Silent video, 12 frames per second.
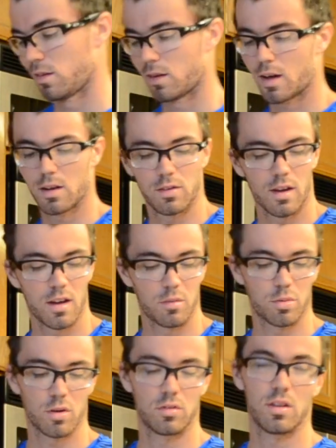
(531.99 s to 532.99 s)
Not as high in
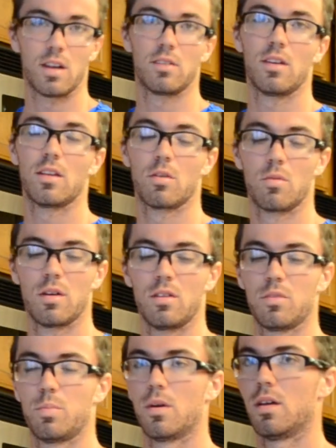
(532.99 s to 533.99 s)
protein as the other
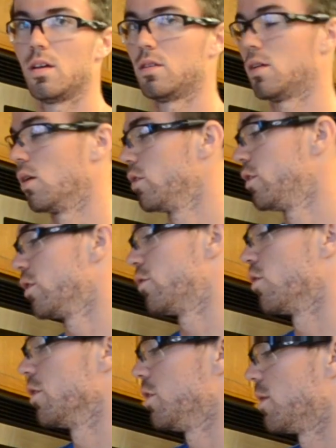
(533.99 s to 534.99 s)
ones, but it's healthier
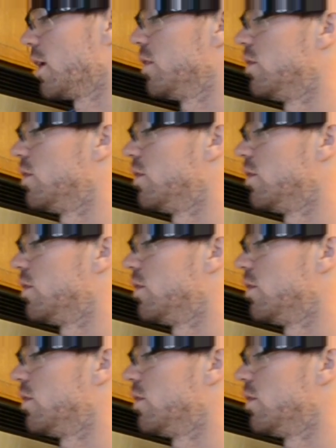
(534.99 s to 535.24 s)
for you, I'd